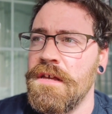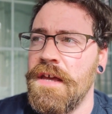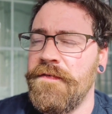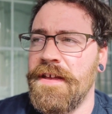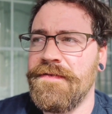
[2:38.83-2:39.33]

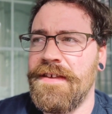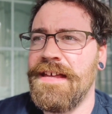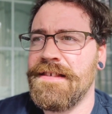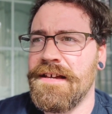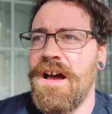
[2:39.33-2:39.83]

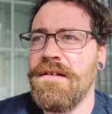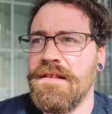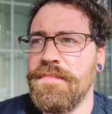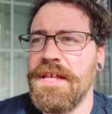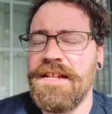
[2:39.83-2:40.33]
it's a
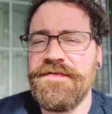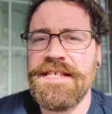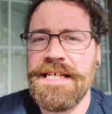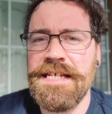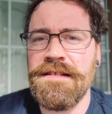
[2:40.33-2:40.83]
contemplative
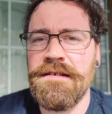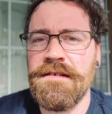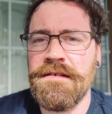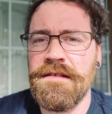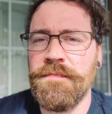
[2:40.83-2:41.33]
scene.
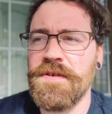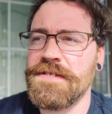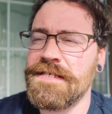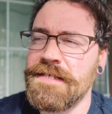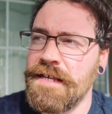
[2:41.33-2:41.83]
The
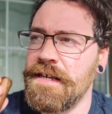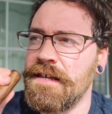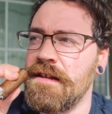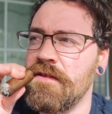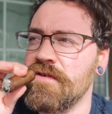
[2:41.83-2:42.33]
person's
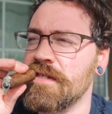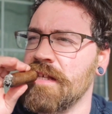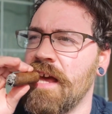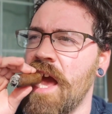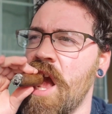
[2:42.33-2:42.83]
thinking and they're just
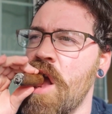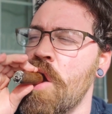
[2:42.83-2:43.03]
like,